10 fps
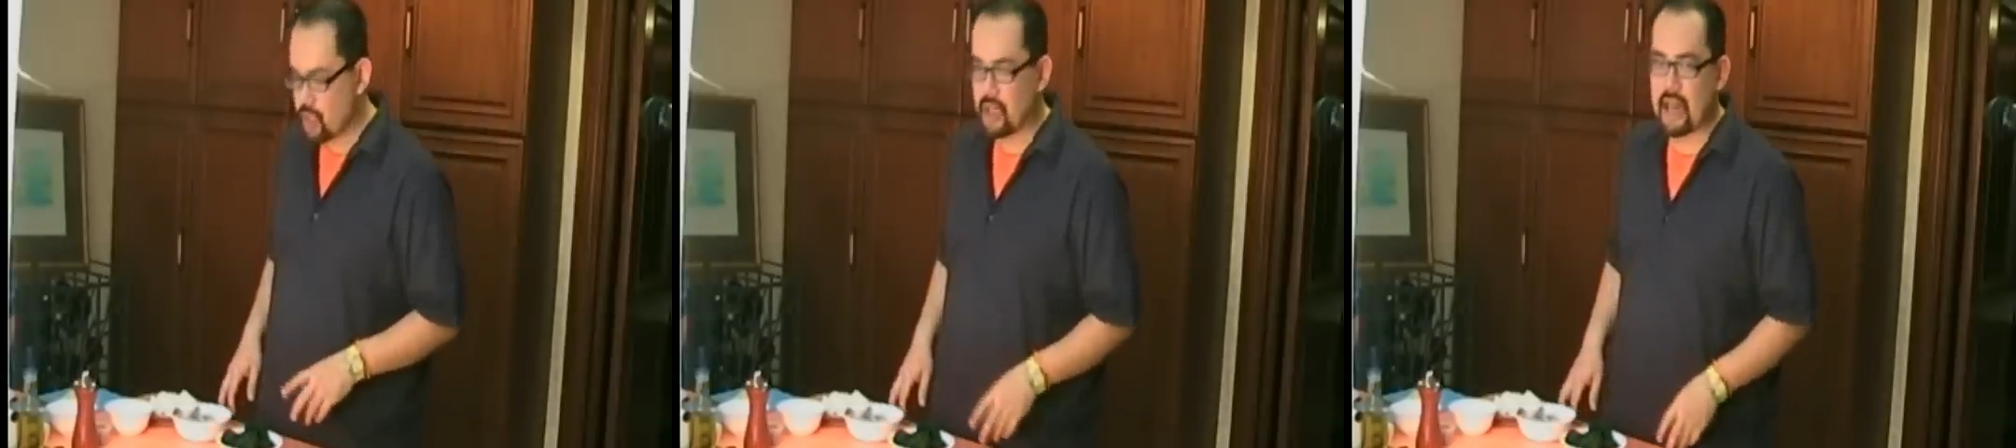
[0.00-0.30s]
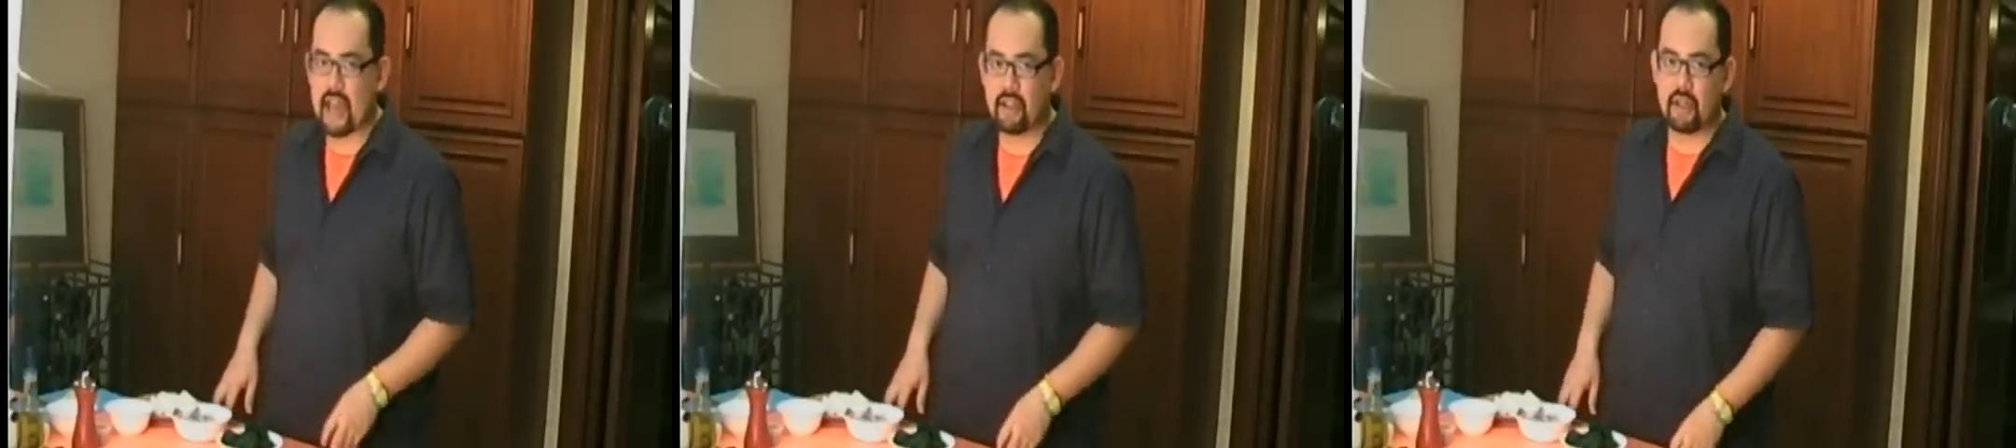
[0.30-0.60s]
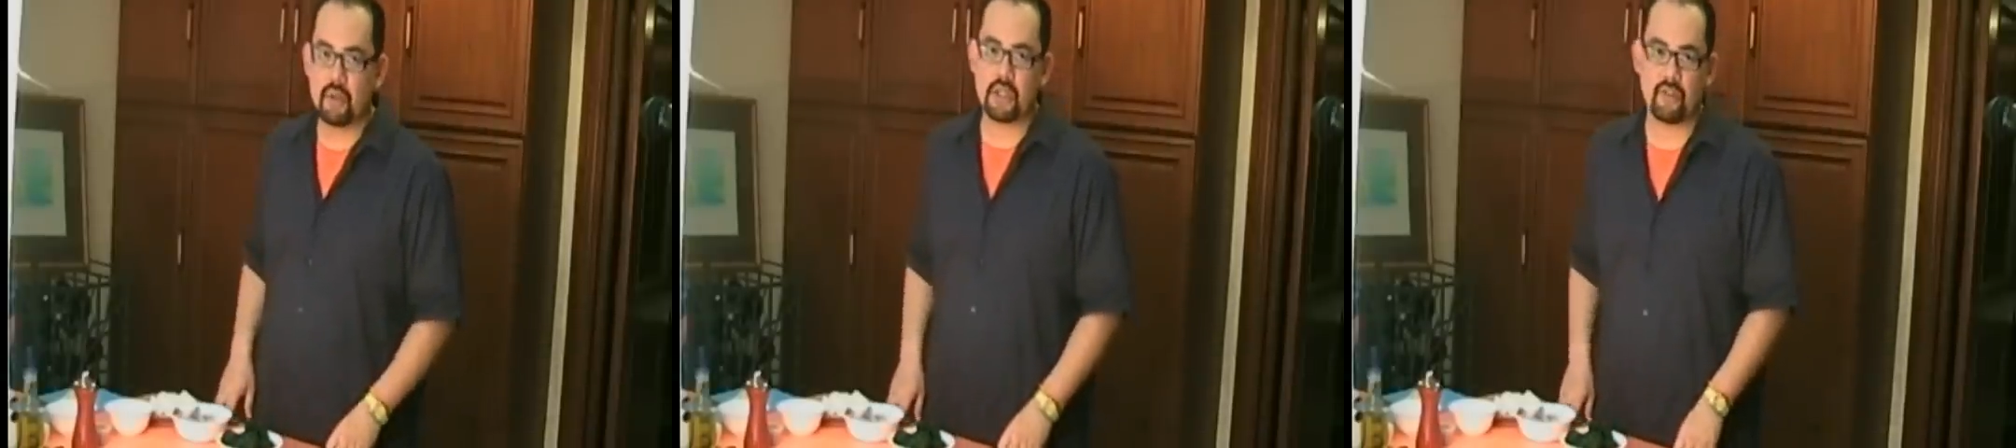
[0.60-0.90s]
you can either
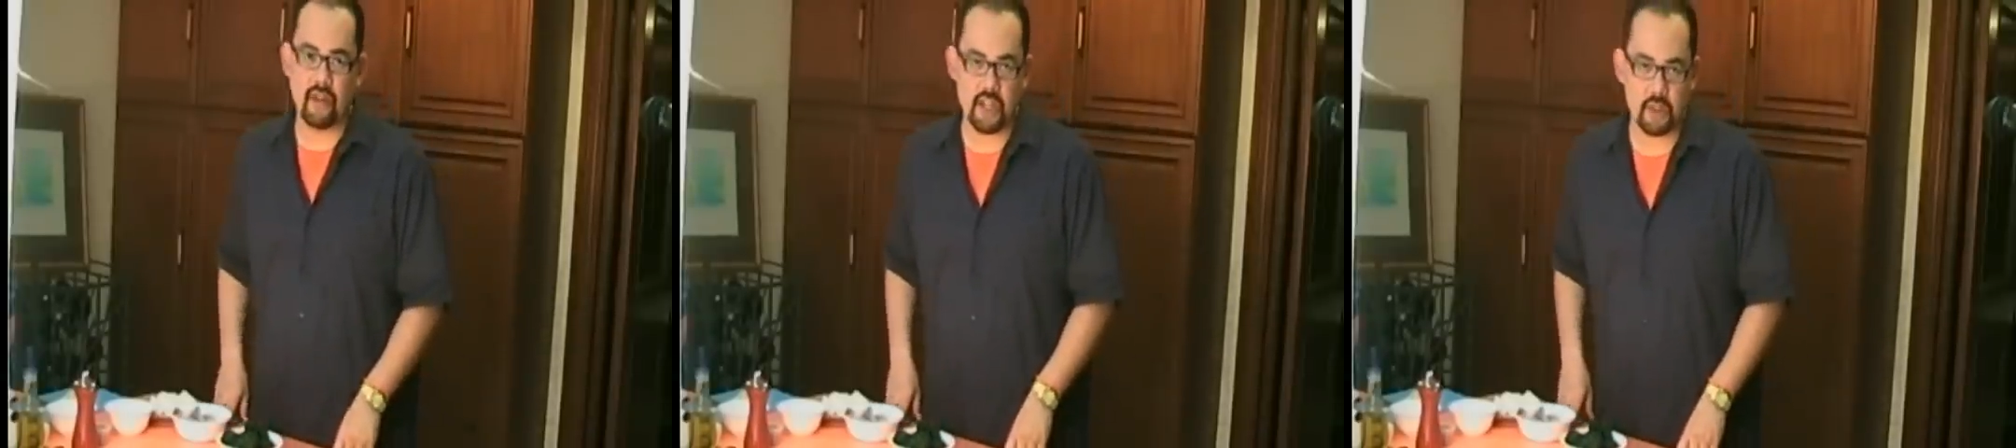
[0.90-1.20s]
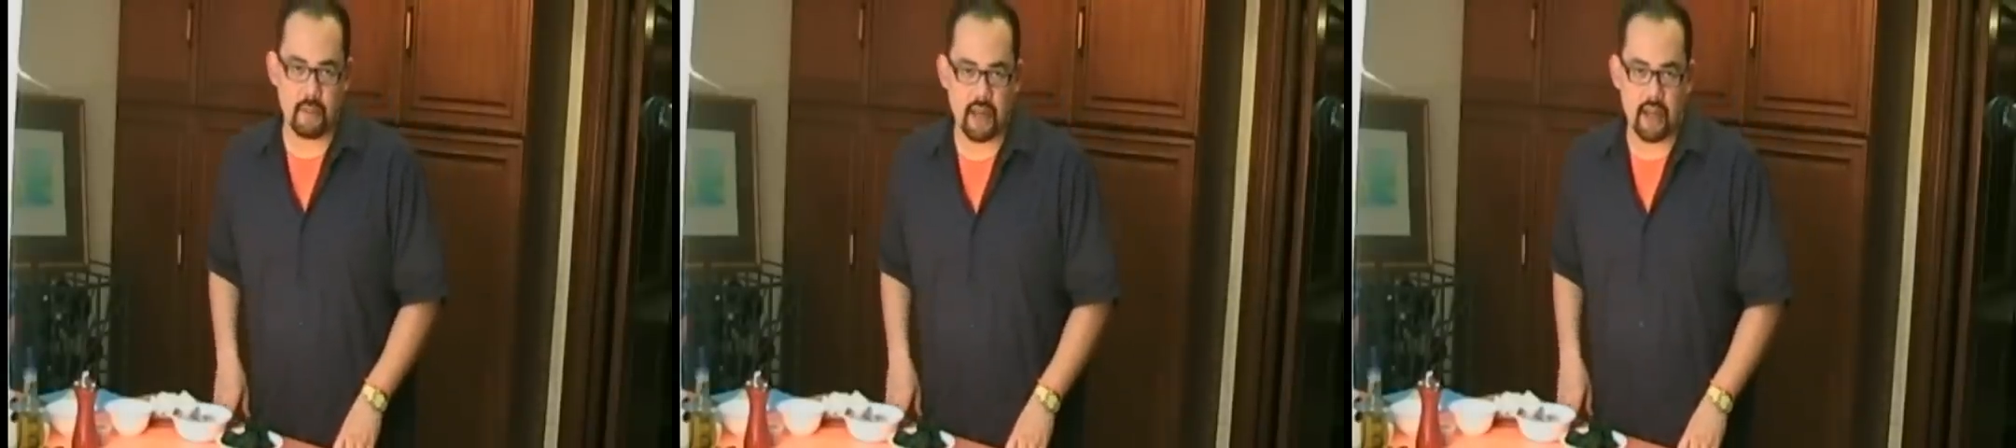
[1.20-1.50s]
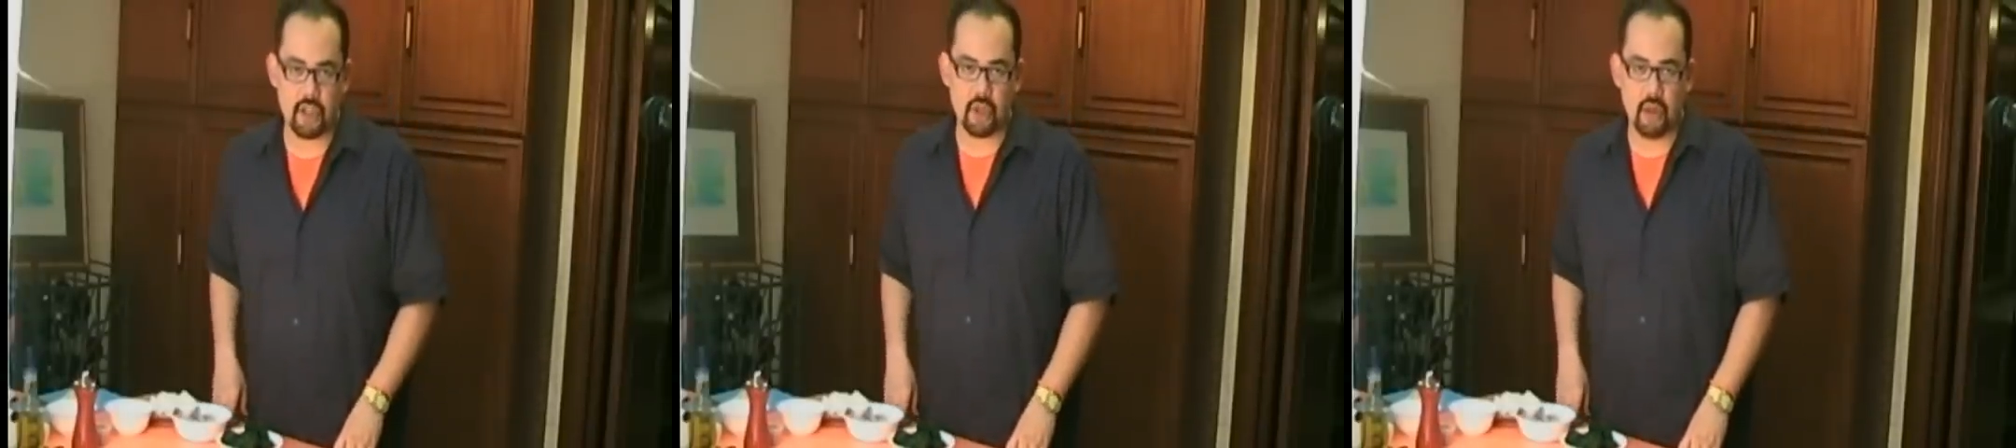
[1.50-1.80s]
use fresh
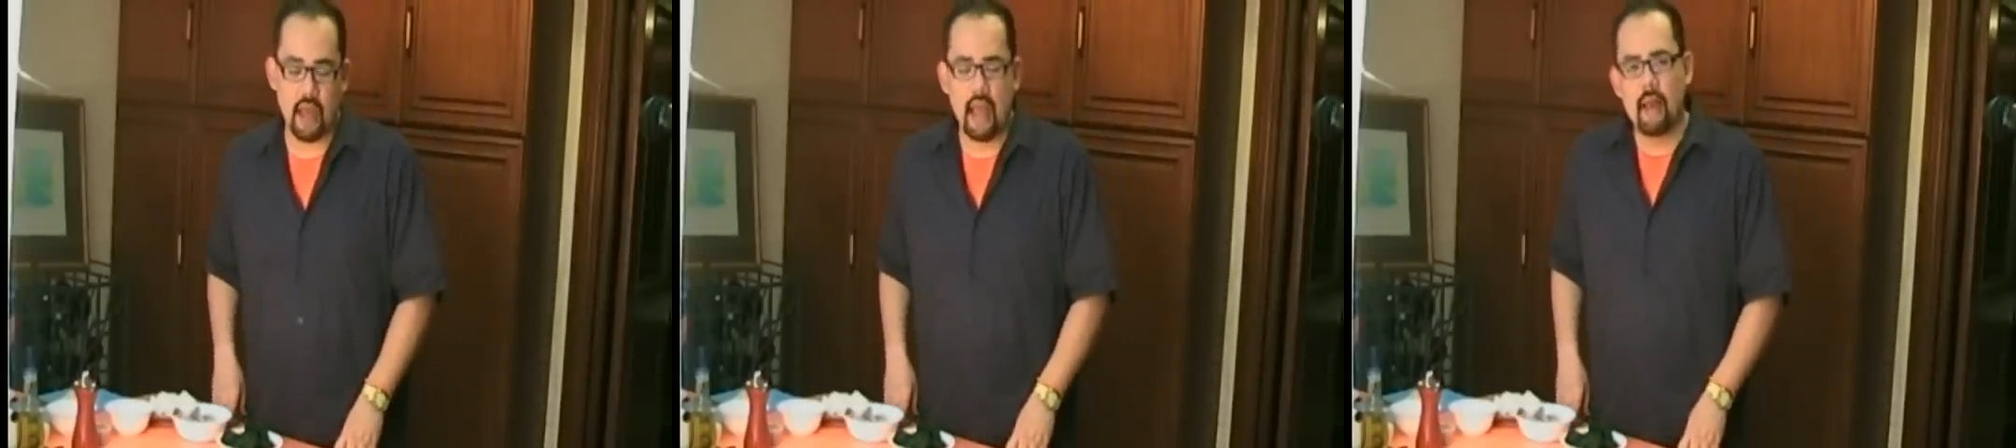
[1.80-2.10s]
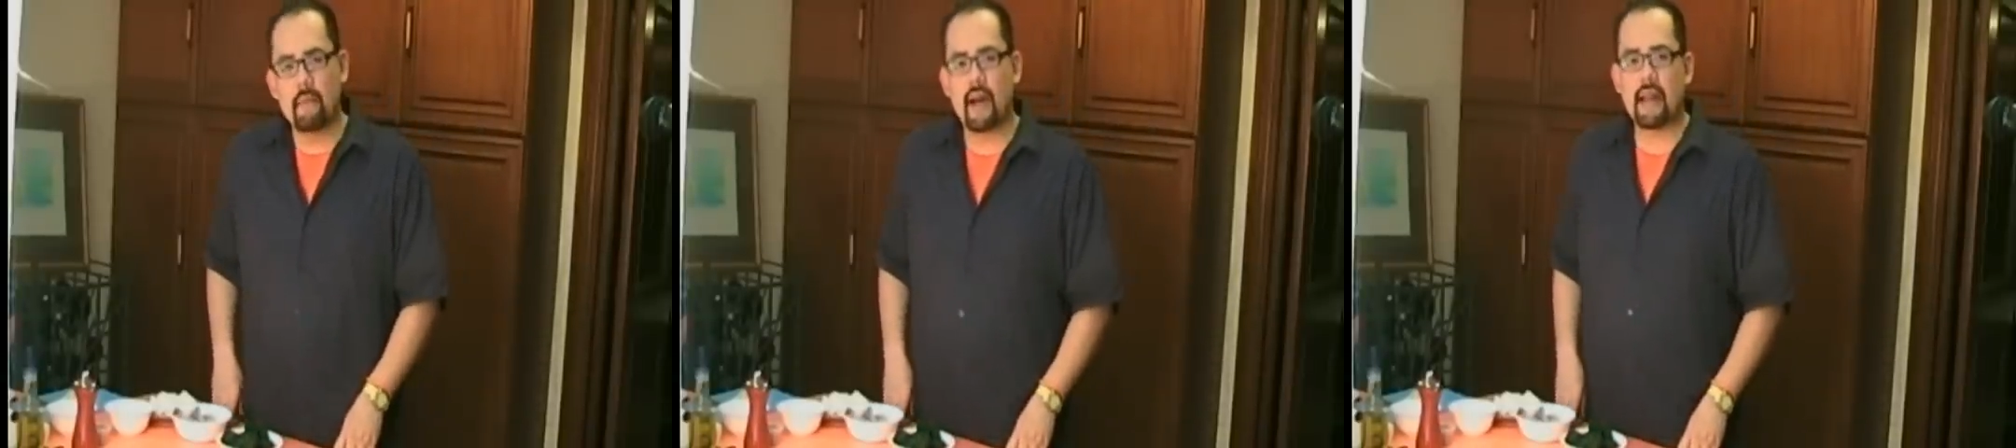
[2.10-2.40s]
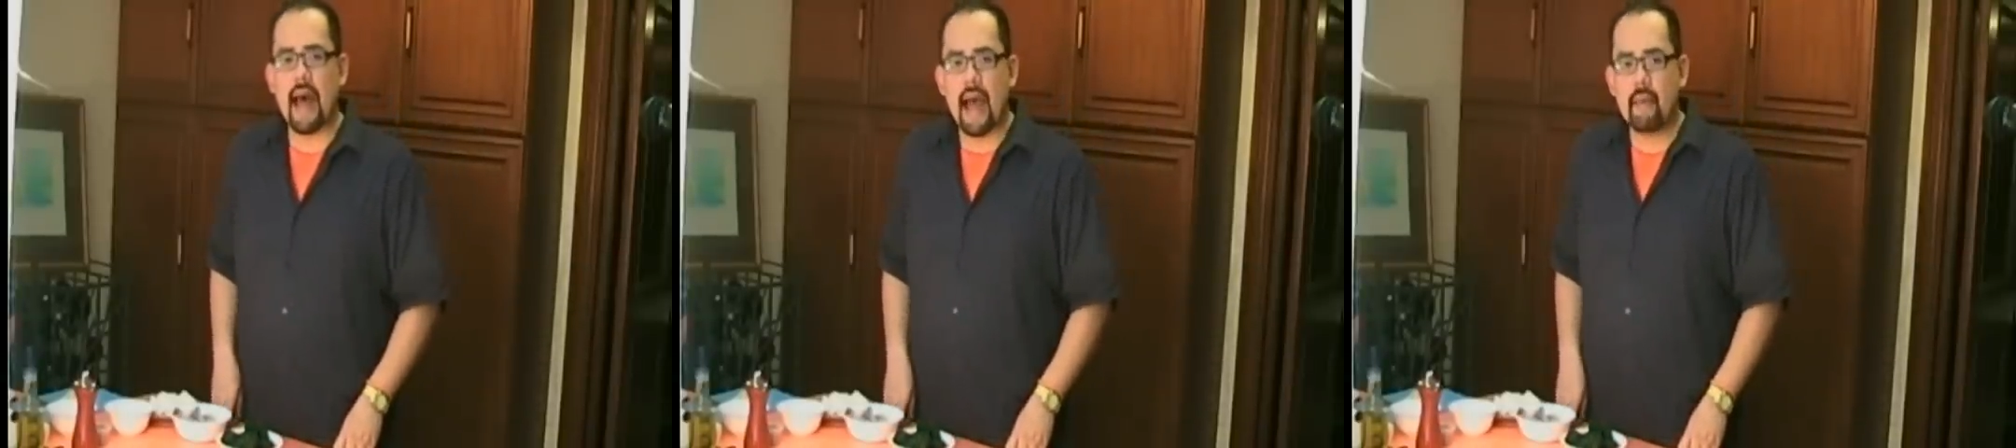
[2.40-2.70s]
spinach,
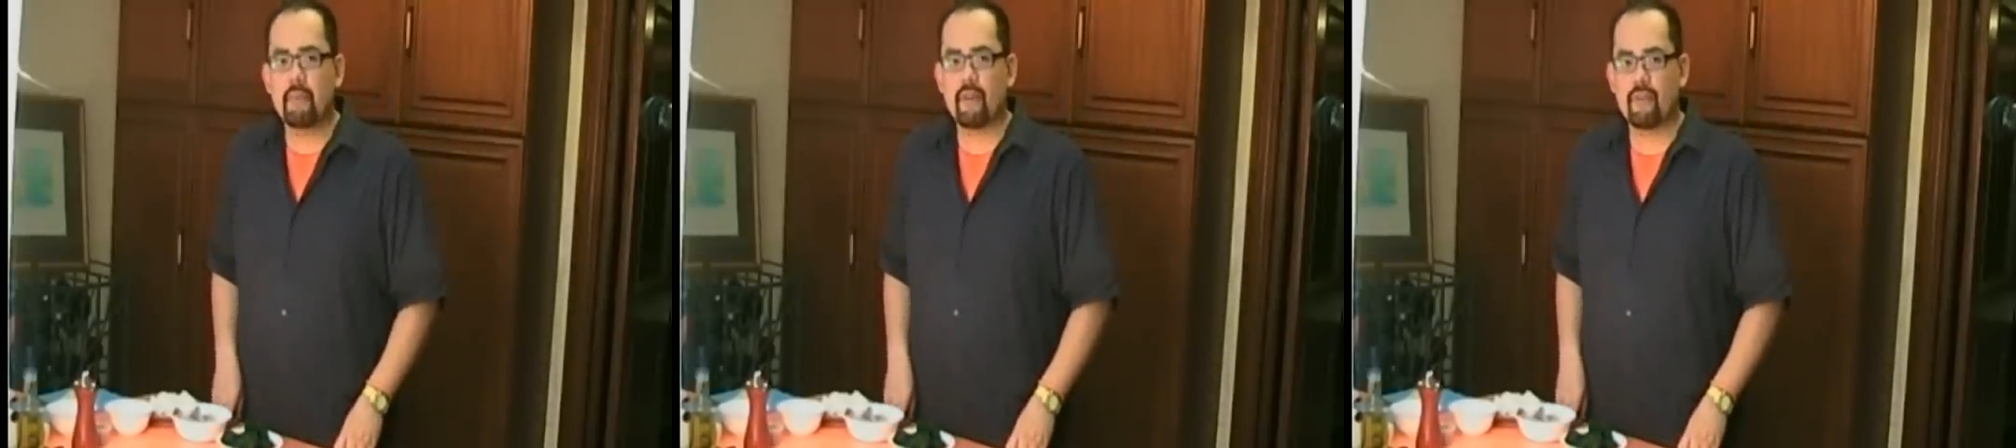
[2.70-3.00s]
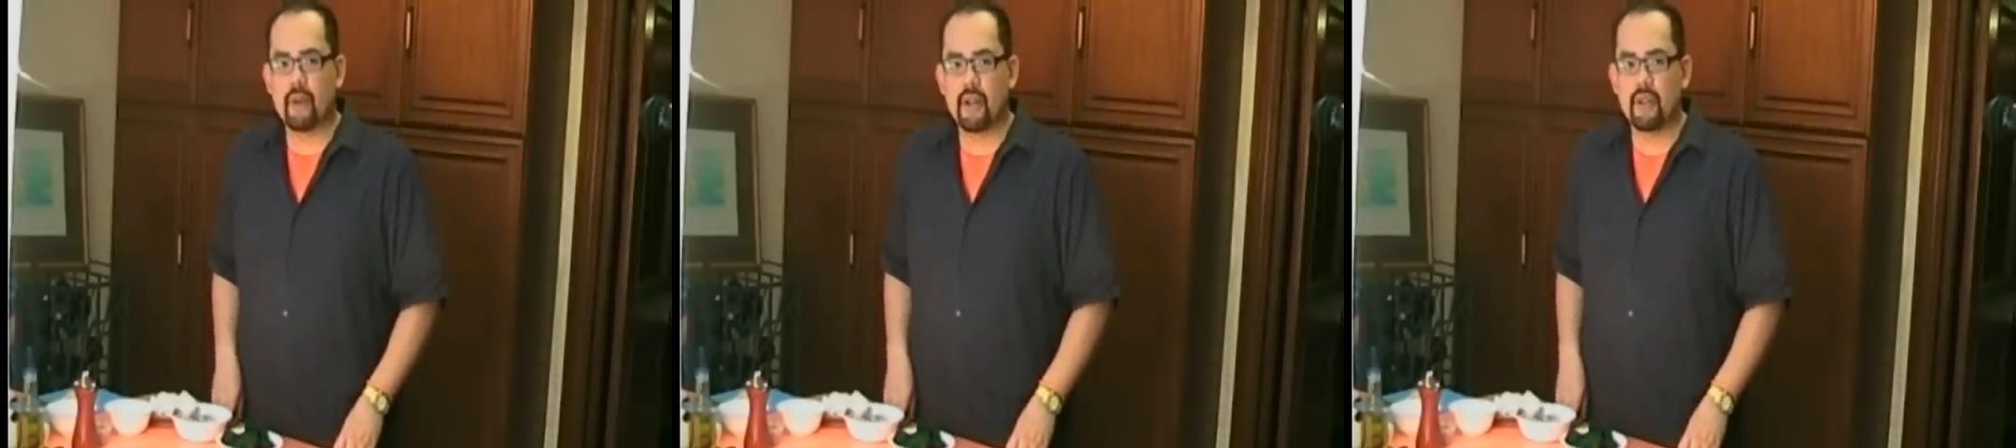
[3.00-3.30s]
but I prefer